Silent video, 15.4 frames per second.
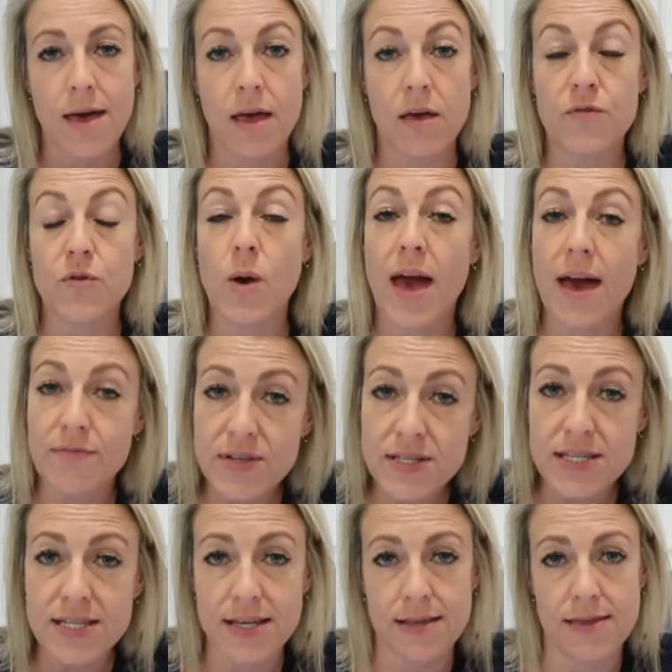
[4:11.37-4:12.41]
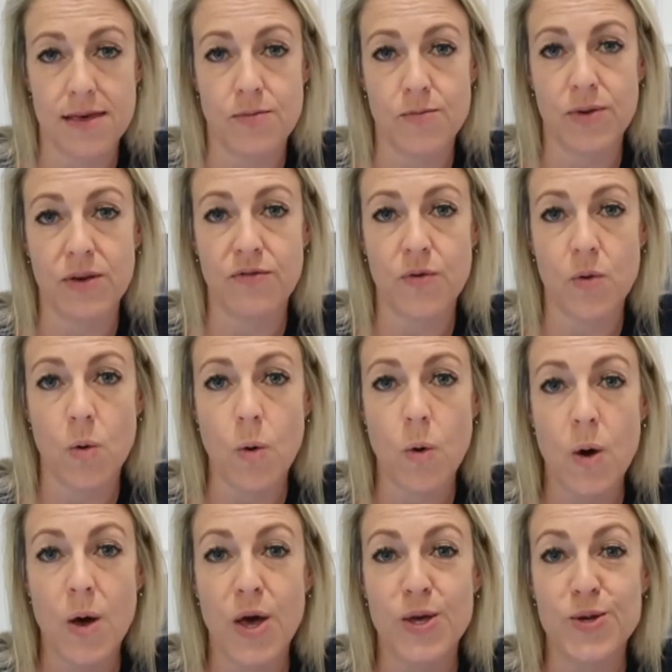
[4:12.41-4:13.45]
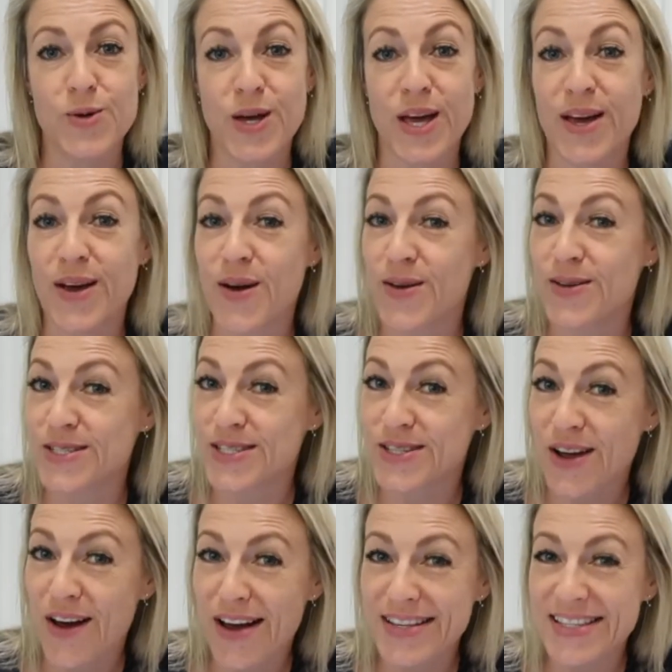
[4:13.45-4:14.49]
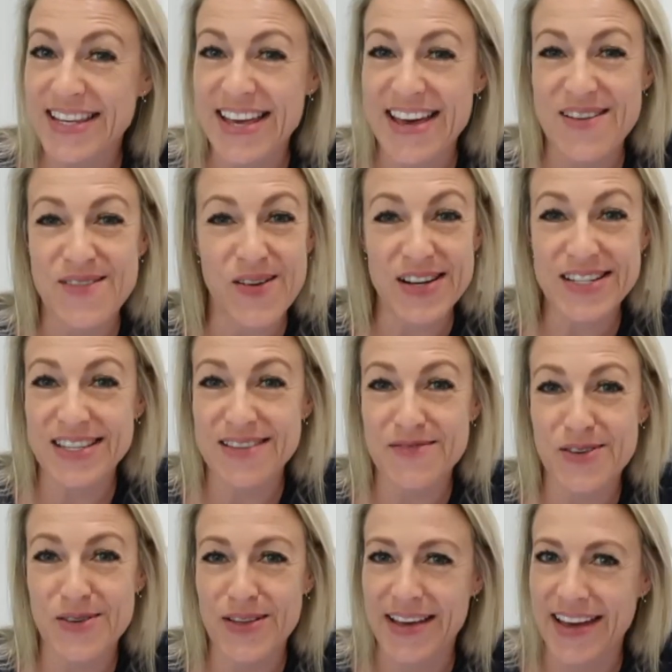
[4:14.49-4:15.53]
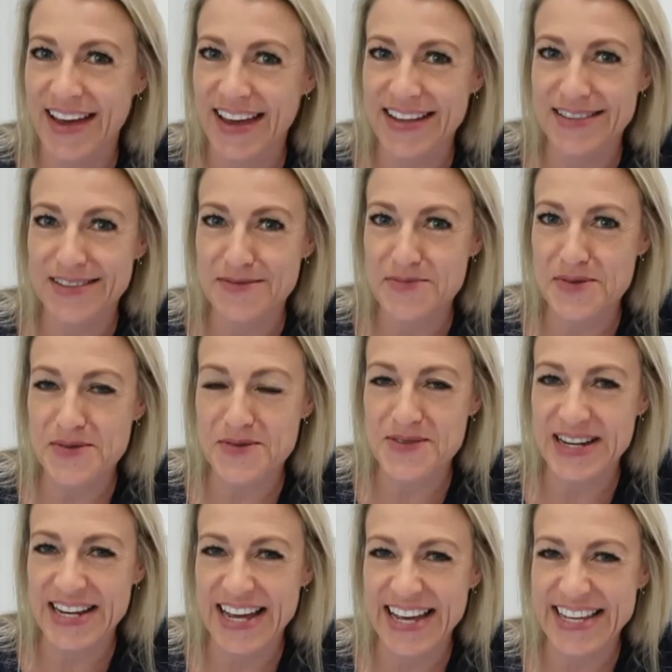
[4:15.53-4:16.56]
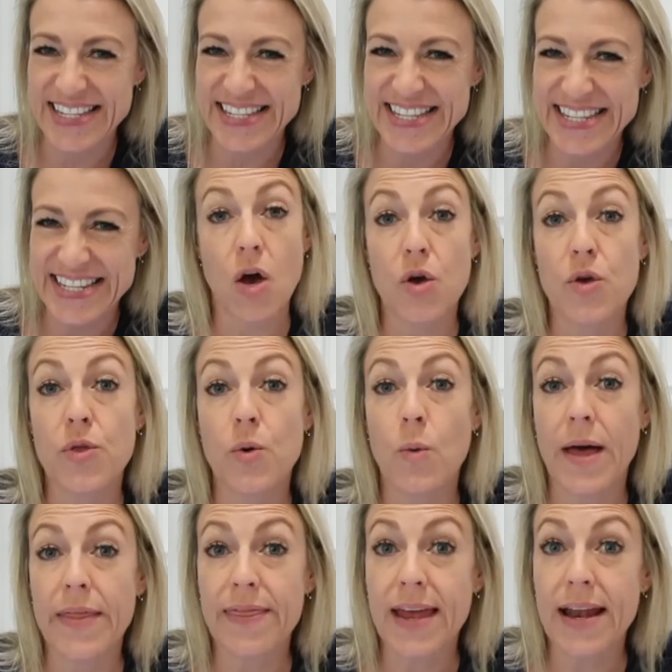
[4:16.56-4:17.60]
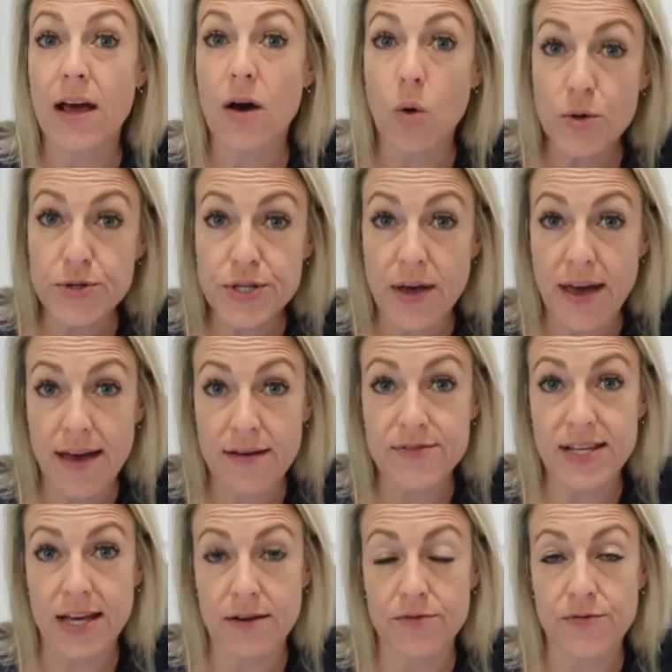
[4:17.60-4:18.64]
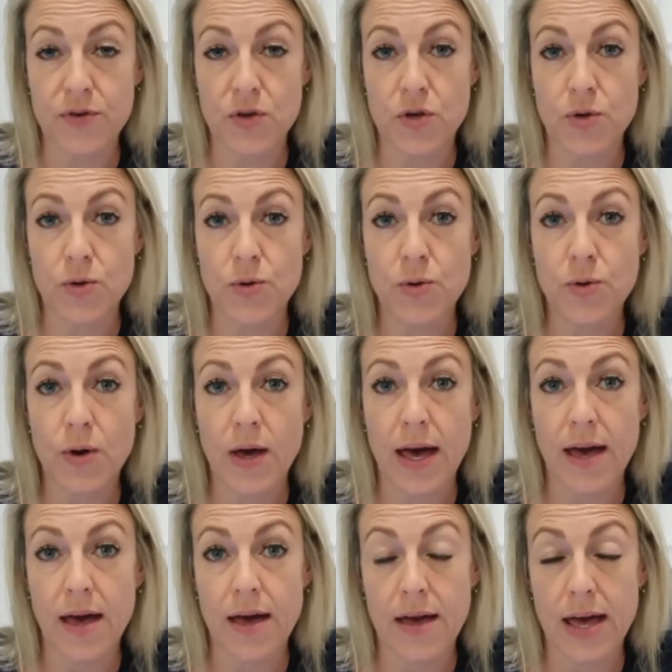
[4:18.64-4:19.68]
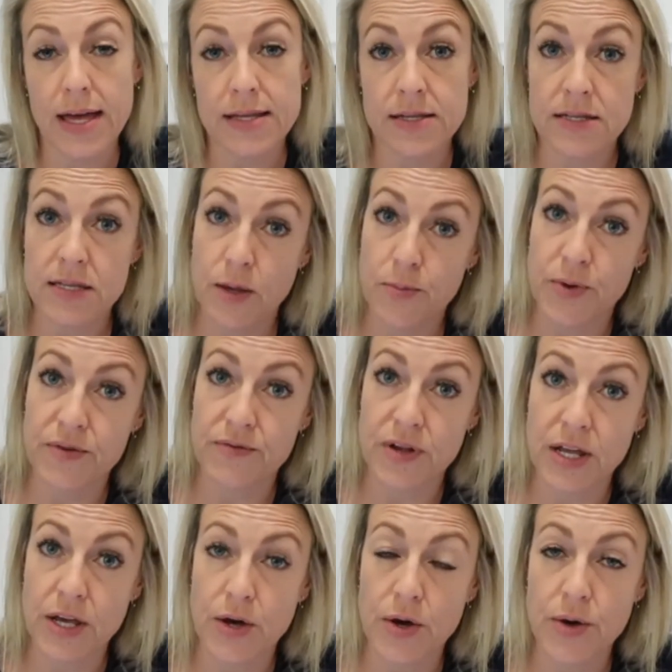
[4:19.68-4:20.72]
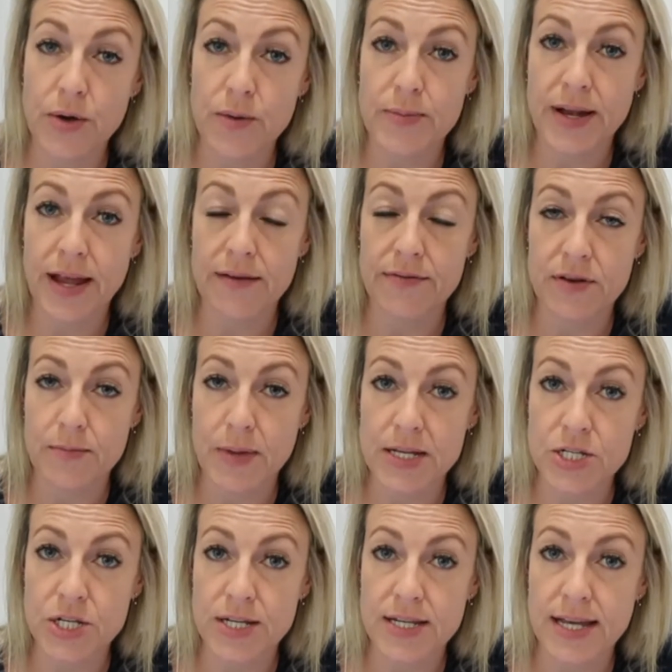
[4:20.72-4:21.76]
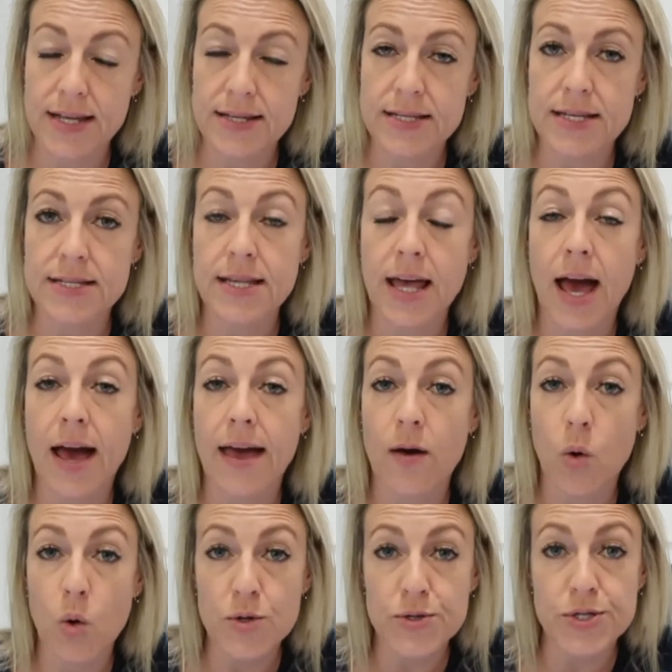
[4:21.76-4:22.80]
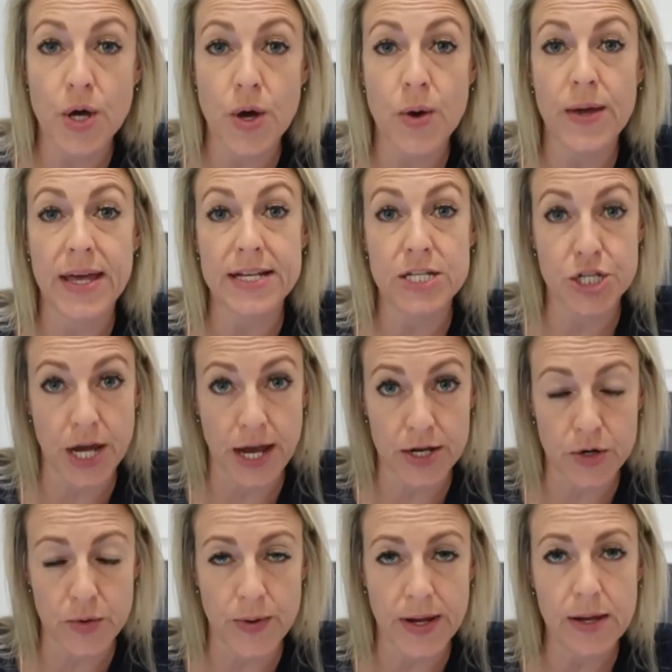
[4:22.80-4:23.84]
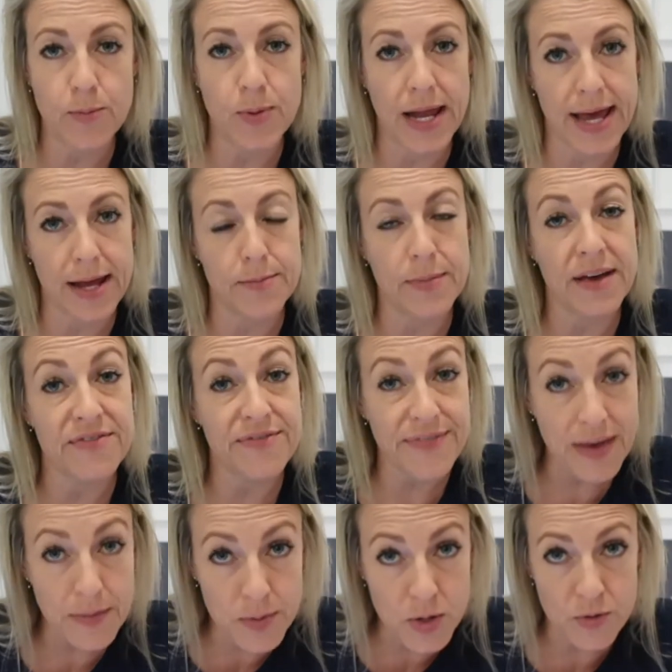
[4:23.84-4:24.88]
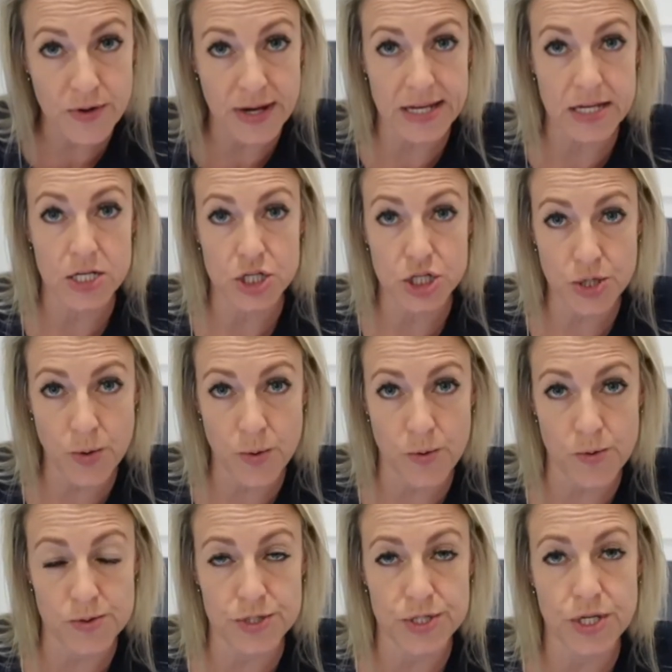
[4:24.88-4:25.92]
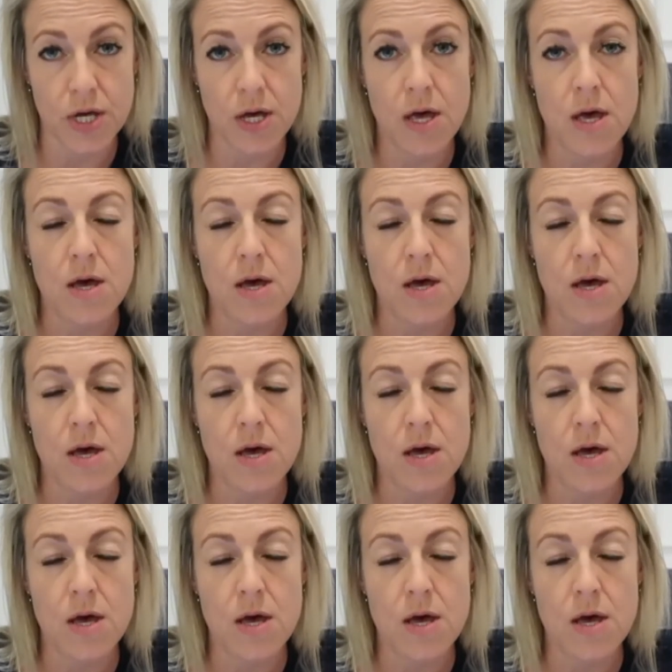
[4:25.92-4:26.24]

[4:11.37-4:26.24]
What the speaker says: If you haven't seen them before, you can go and start, watch them all, and get super organized. Oh, the one that I also have done for you as a separate video, but haven't mentioned yet, is I also in January plan my February chores.